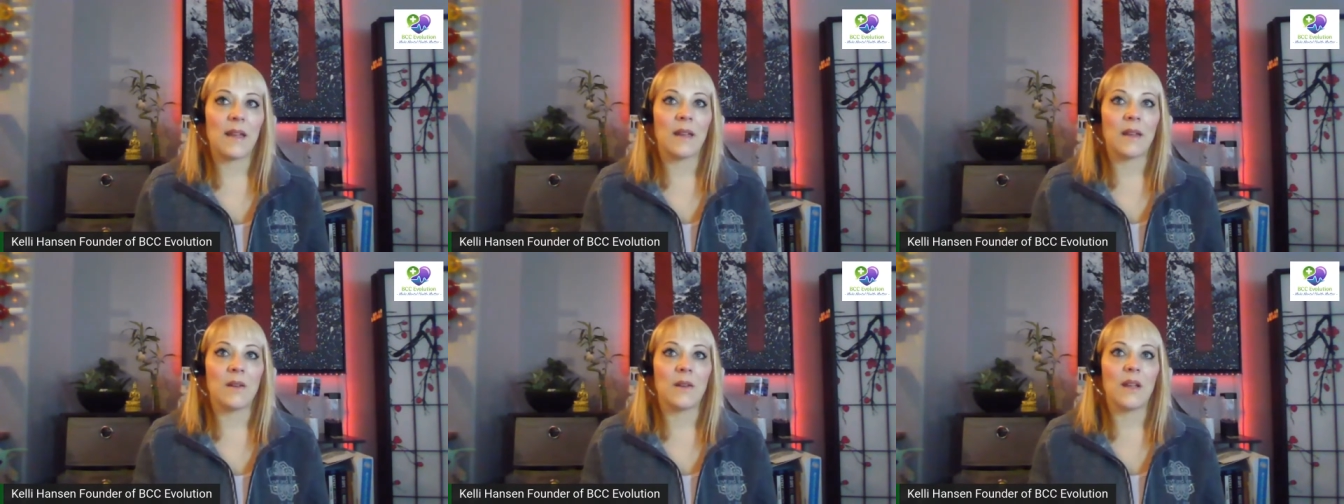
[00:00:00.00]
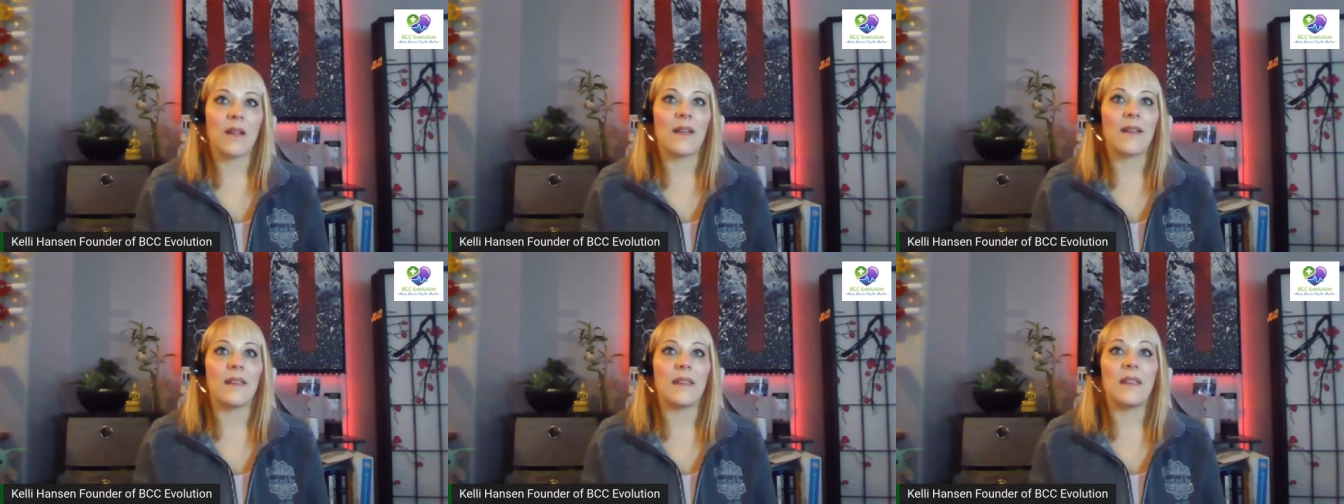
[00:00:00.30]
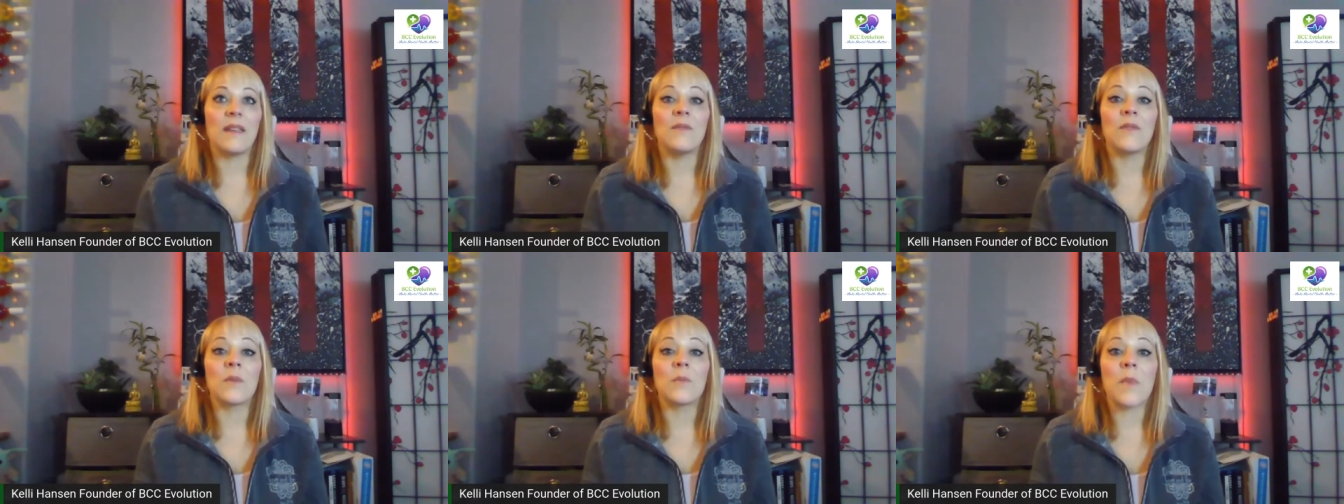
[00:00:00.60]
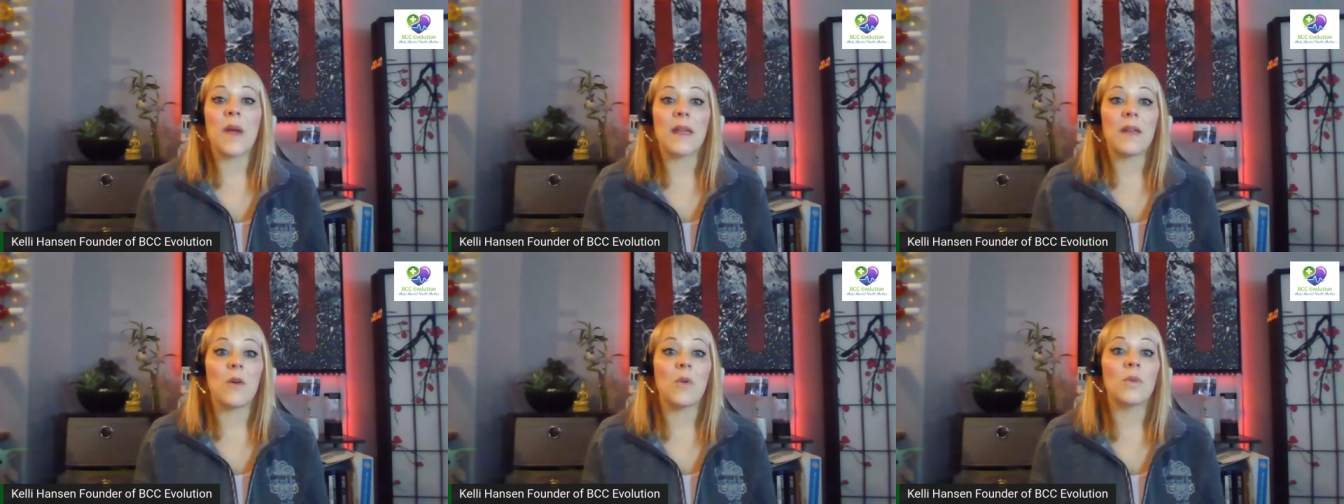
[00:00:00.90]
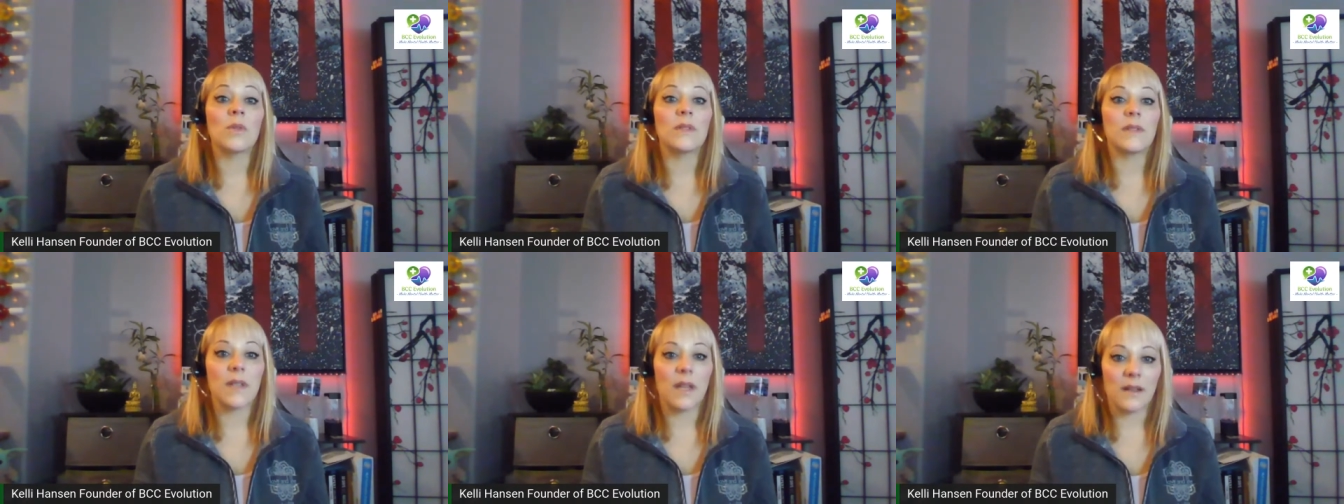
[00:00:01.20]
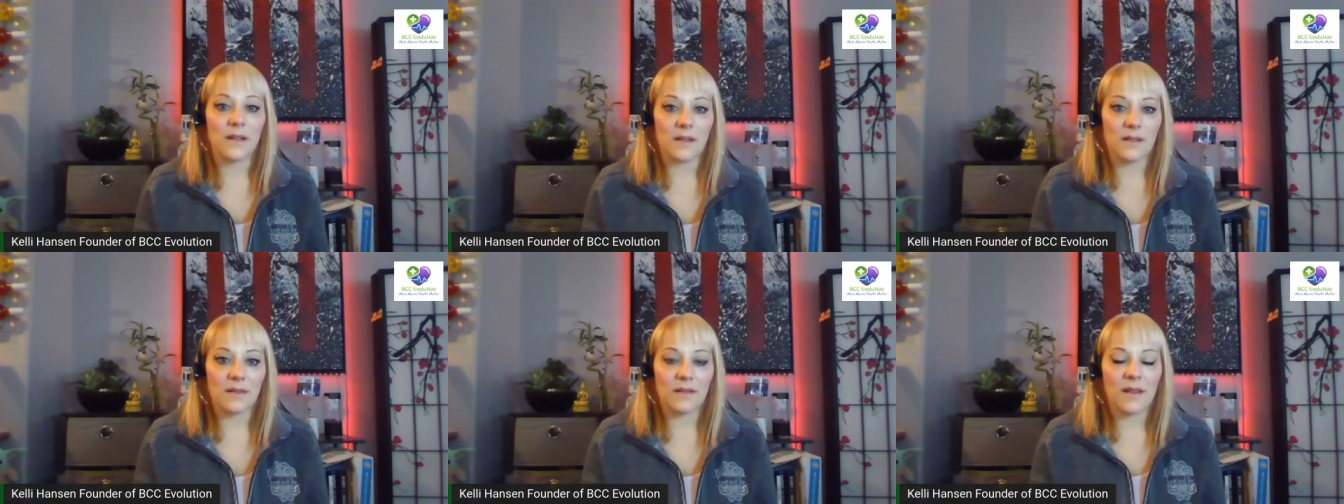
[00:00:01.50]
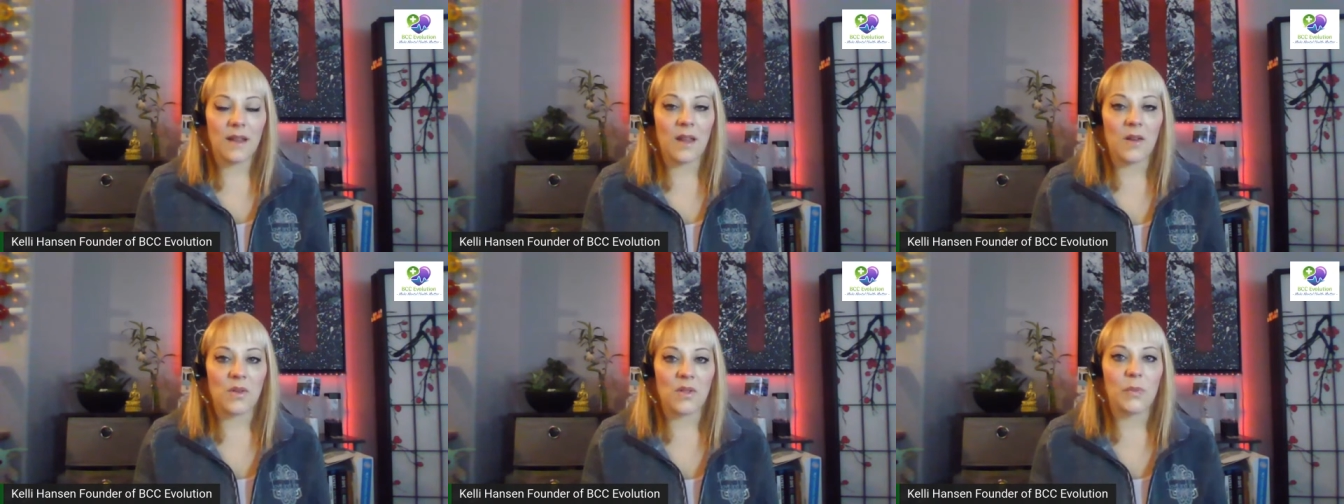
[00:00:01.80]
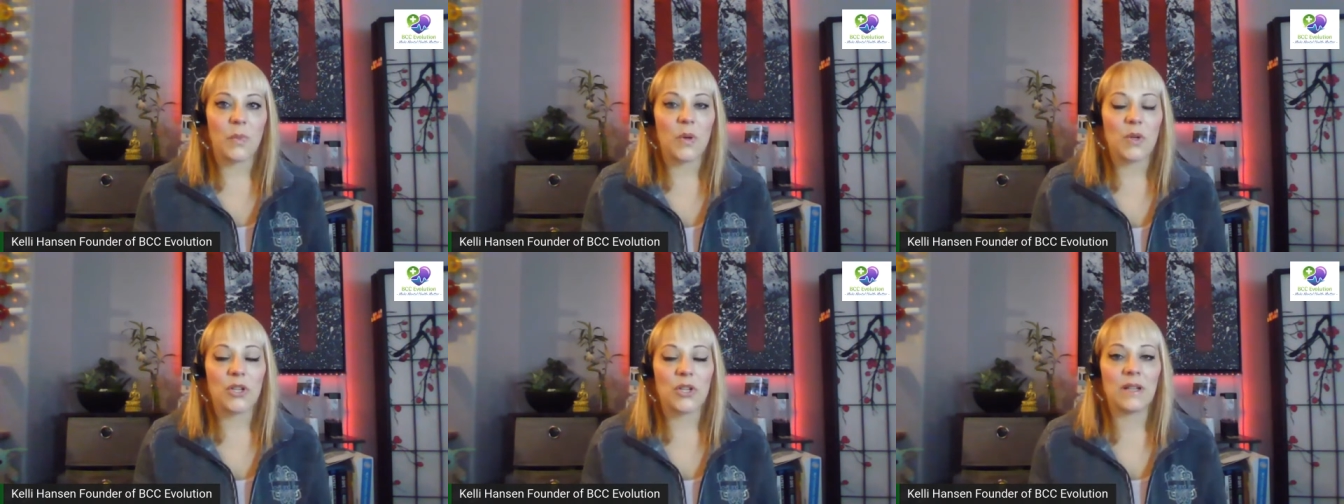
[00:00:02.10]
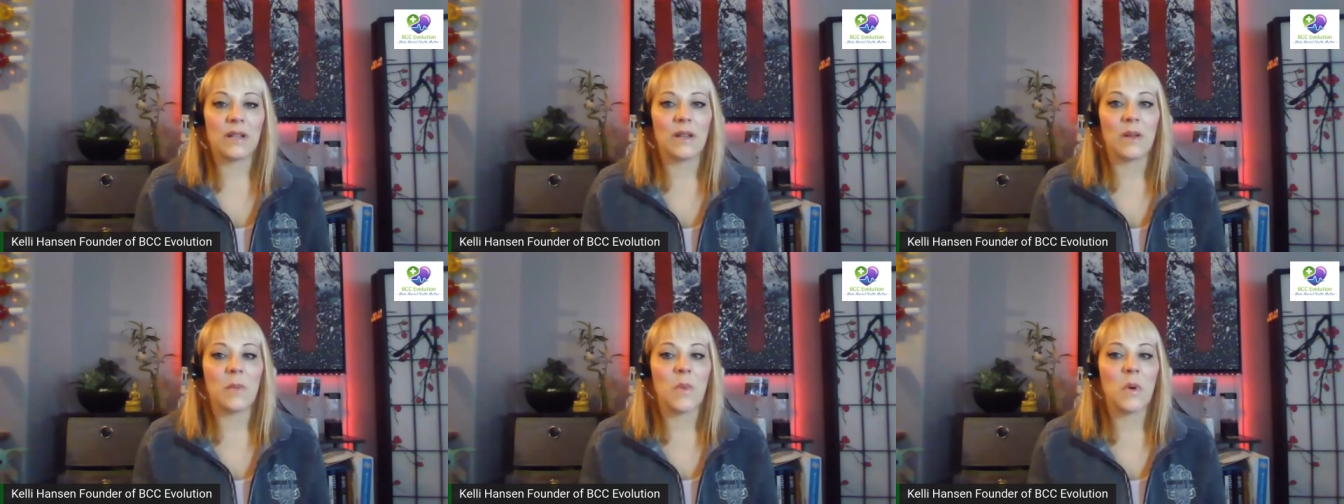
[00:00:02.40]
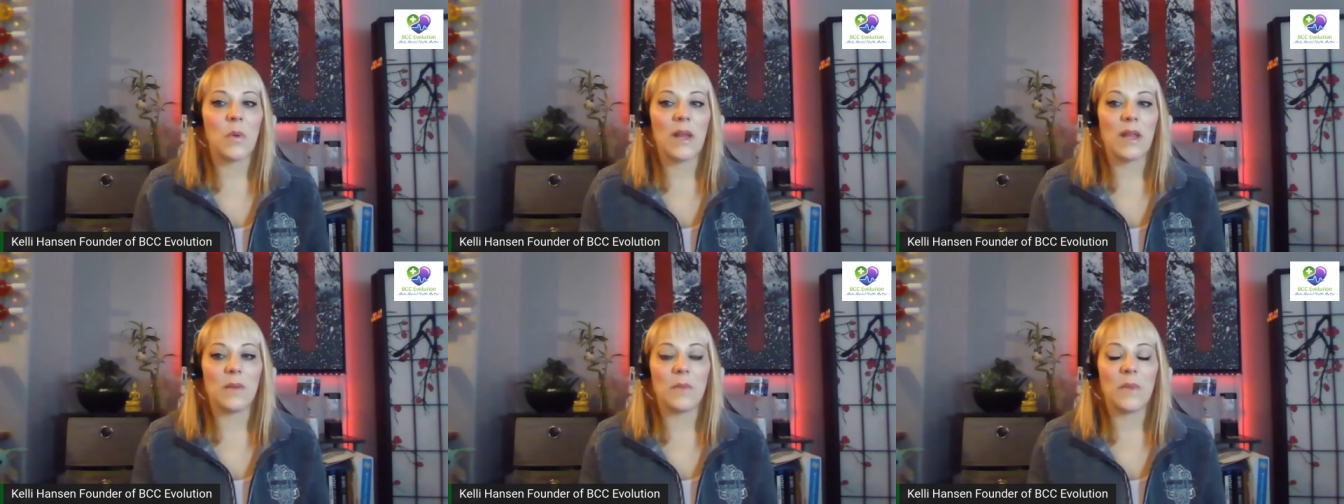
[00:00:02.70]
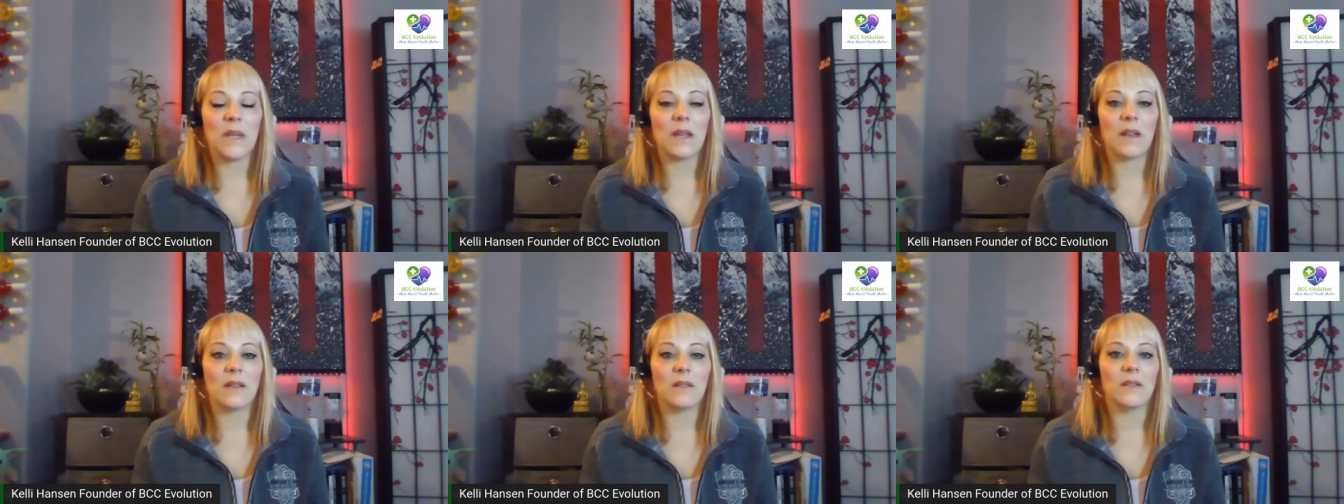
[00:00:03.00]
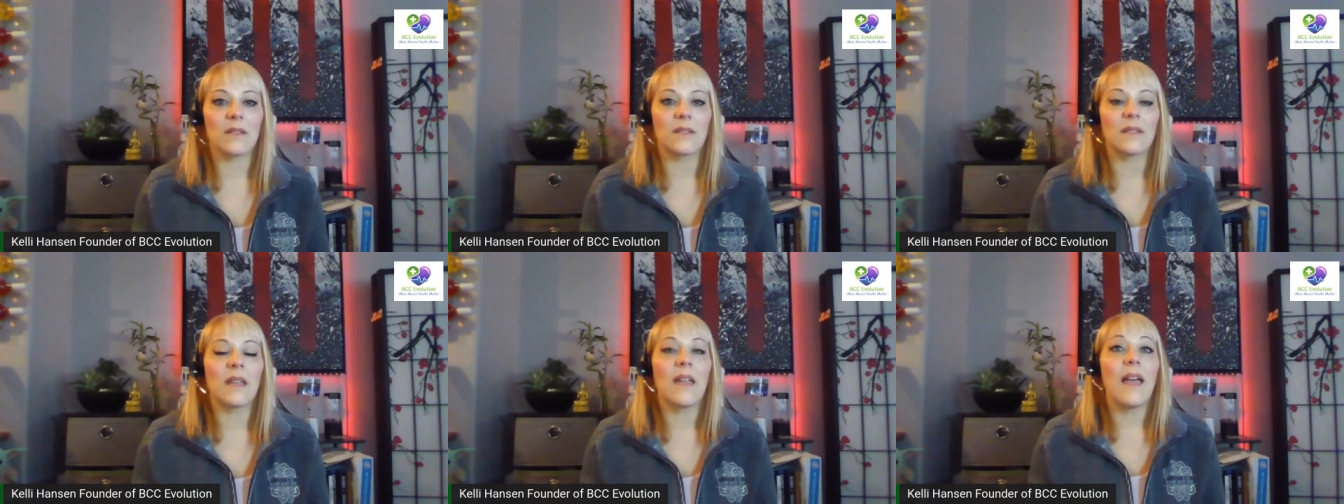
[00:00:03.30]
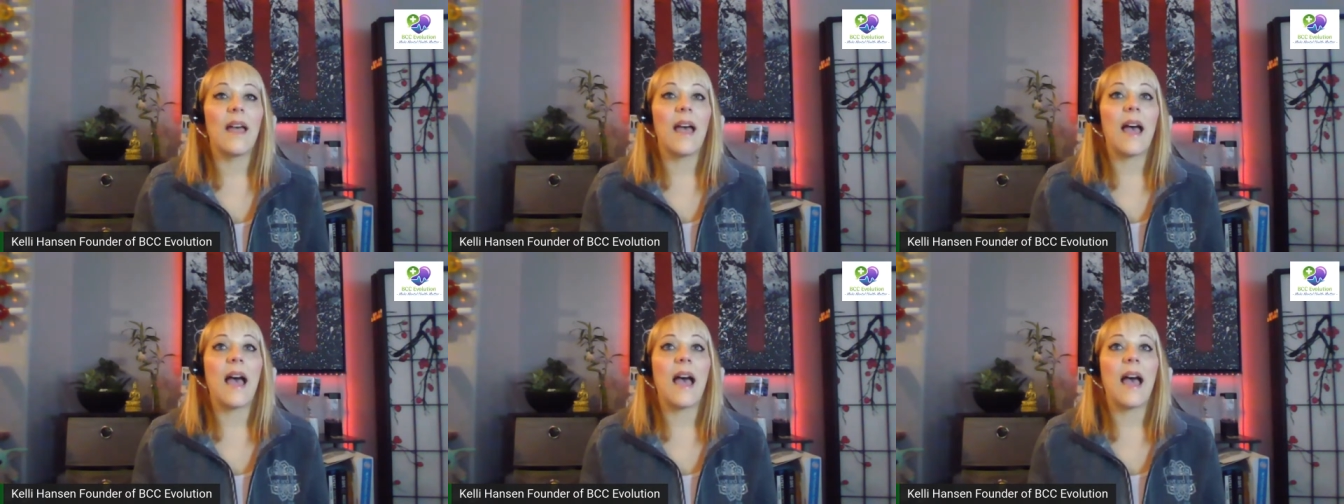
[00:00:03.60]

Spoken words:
I even my own son, I was pushing him away because